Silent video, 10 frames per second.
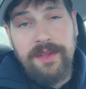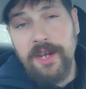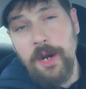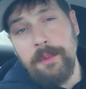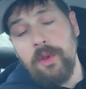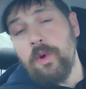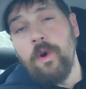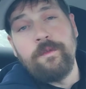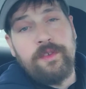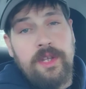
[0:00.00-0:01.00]
Caramel
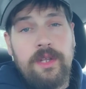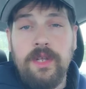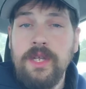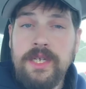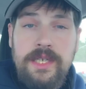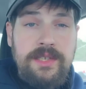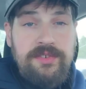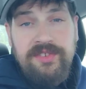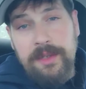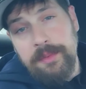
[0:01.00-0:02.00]
coffee in the
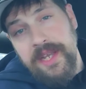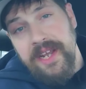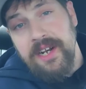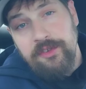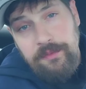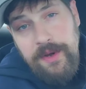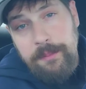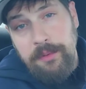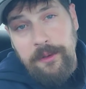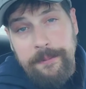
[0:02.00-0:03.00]
same can as a
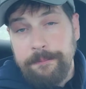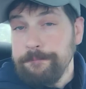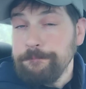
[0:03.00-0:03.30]
Red Bull.